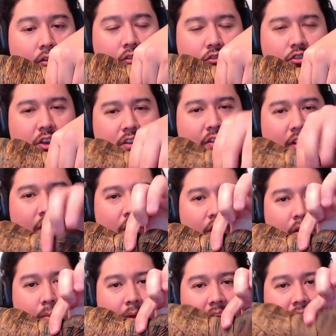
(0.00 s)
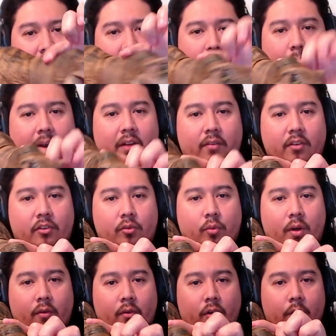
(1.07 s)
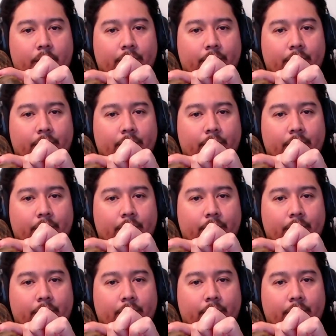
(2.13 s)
just a little bit of a swivel